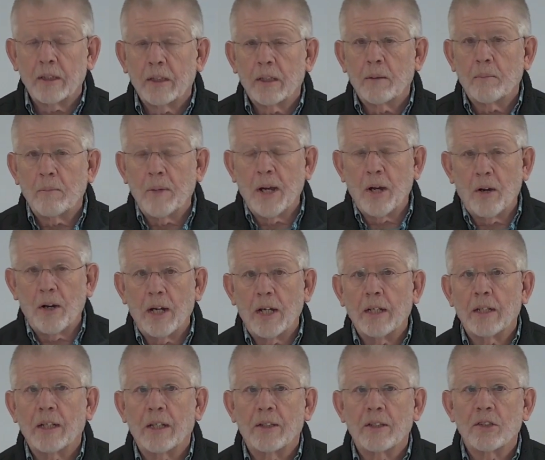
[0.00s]
Mary.
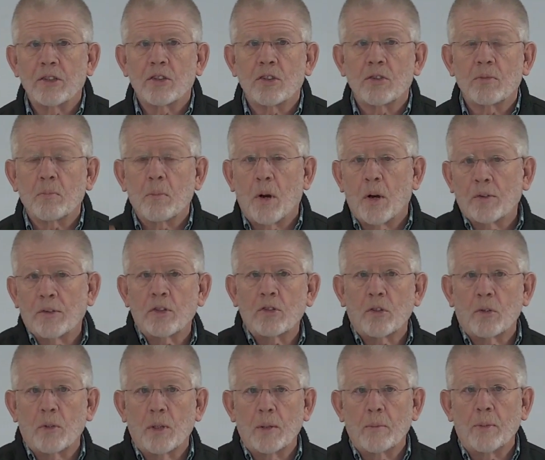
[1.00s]
Now, this is Martha's
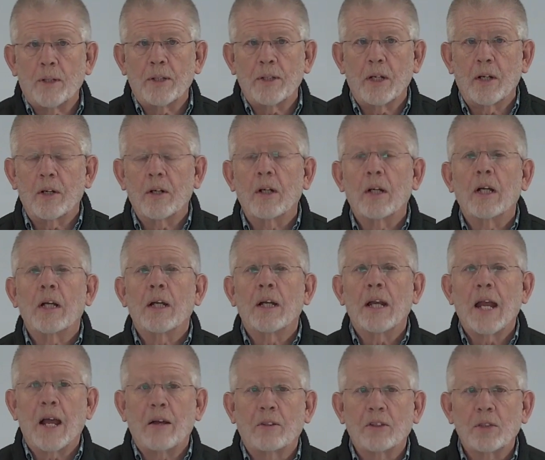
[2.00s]
already been there.
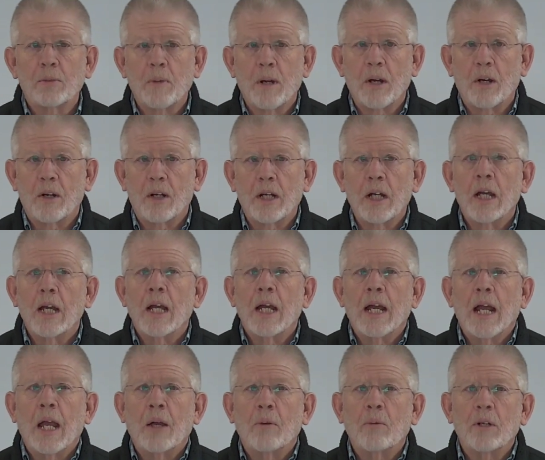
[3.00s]
Now it's Mary.
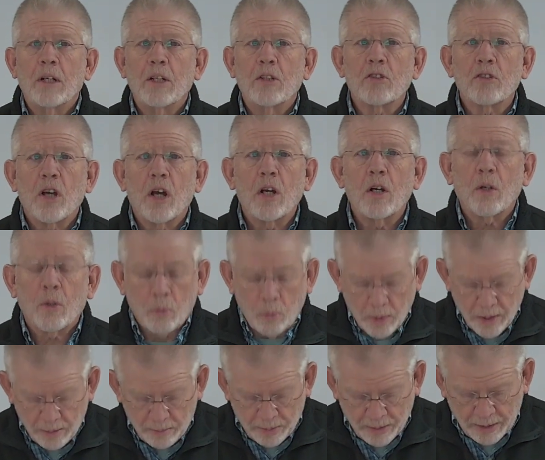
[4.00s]
And when he saw her
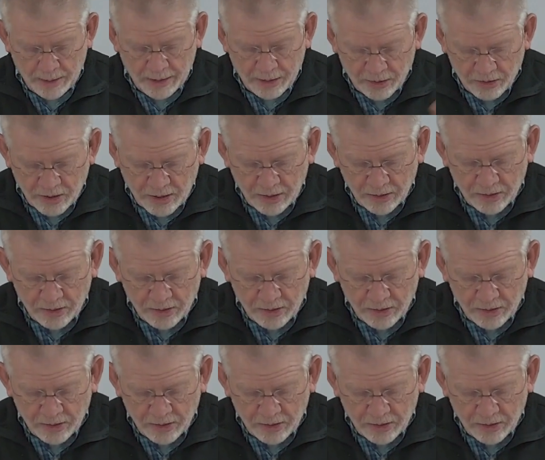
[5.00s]
weeping, it says